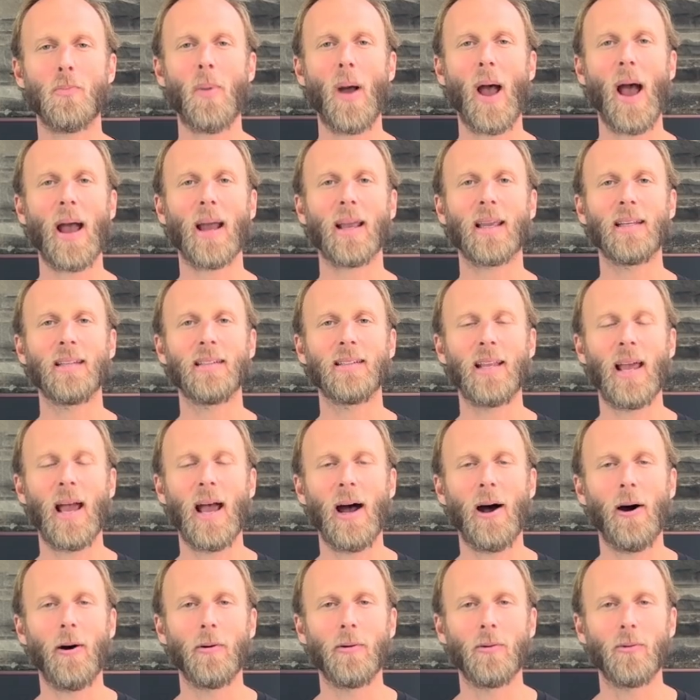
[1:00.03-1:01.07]
back and
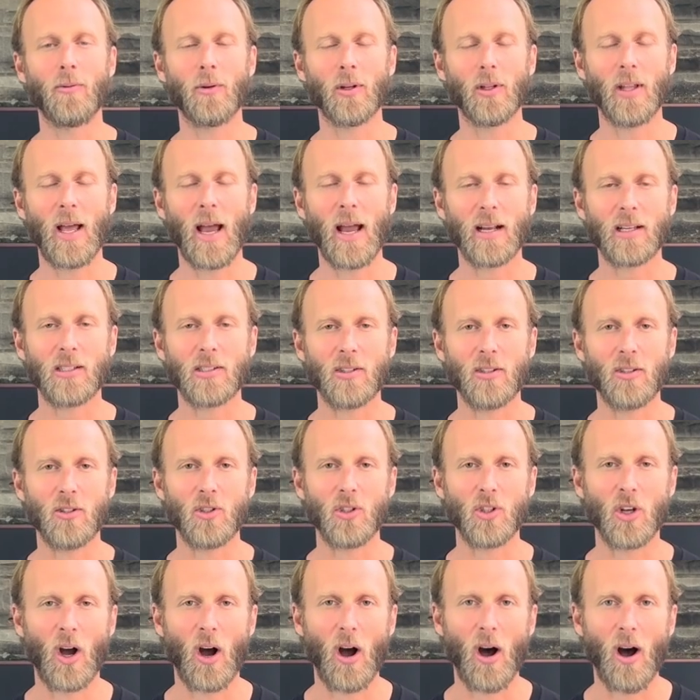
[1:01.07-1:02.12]
down, relax the
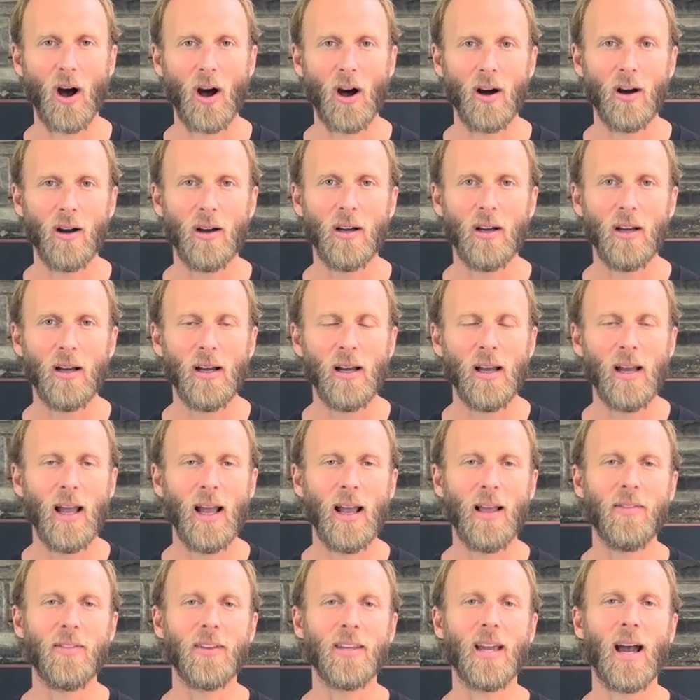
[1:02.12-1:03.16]
jaw
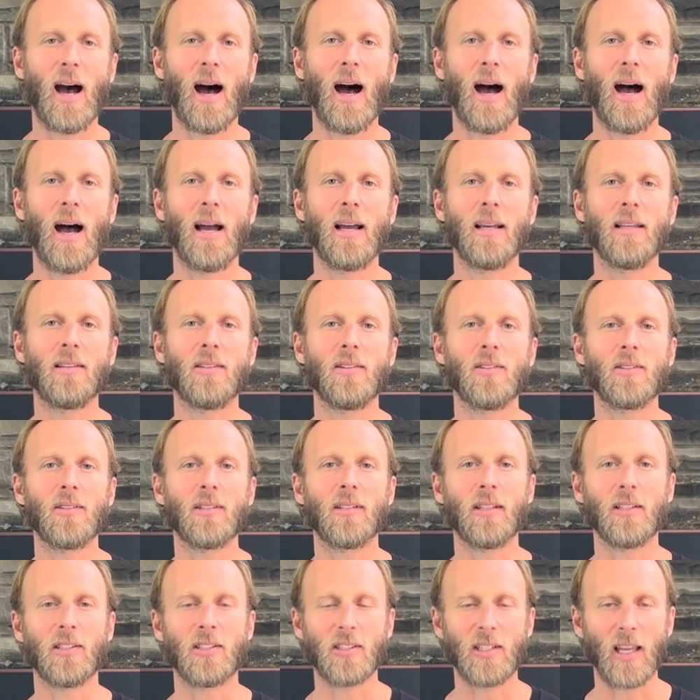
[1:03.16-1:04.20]
and the eyes.
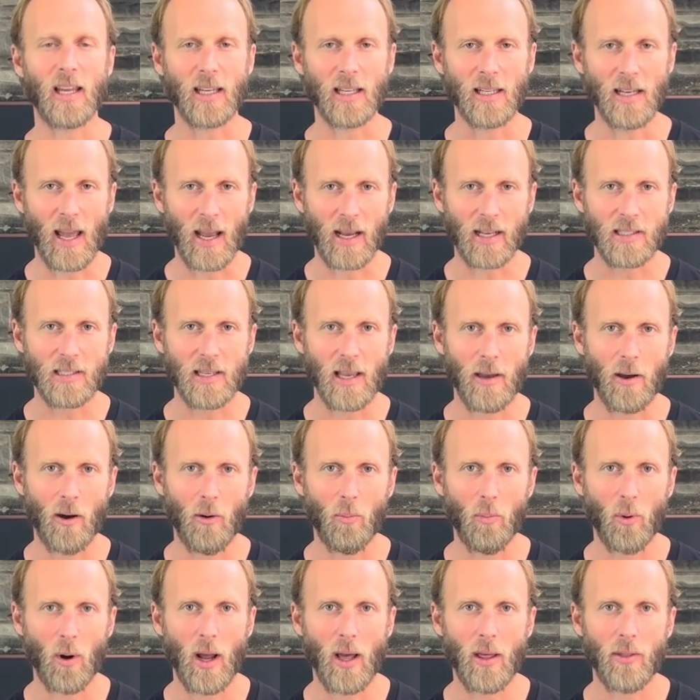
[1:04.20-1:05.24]
Let's take an exhale
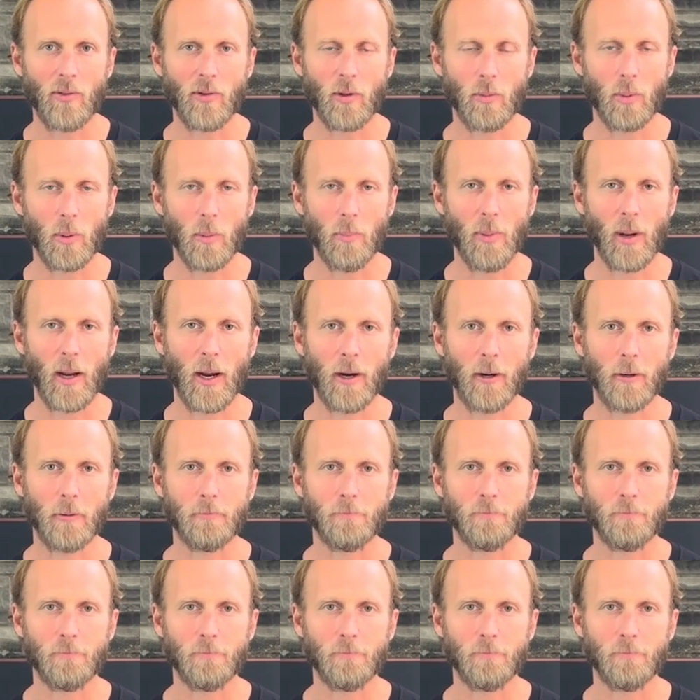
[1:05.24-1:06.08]
breath to prepare.